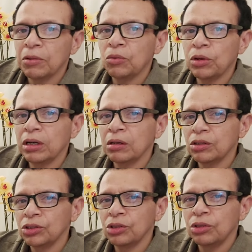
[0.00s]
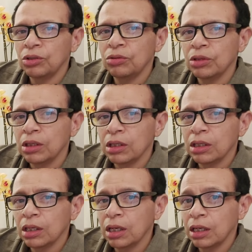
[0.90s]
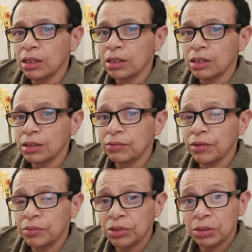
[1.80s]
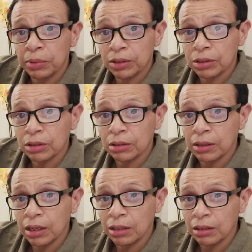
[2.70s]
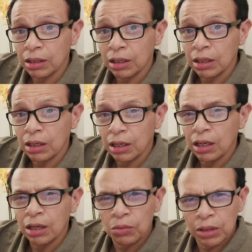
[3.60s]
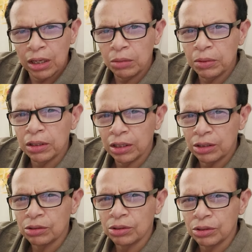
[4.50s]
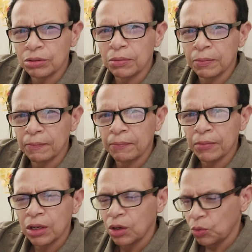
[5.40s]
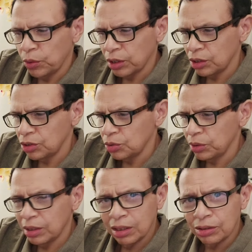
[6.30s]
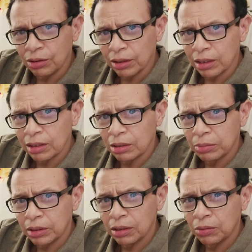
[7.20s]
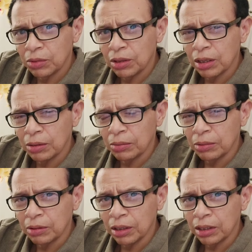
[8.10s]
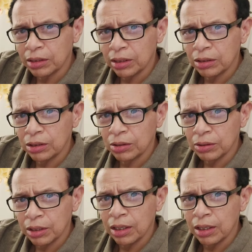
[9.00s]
But what I'm going to show you is very special and will help a lot of you too. We're going to do it in the dark a little bit, but um, I'll tell the,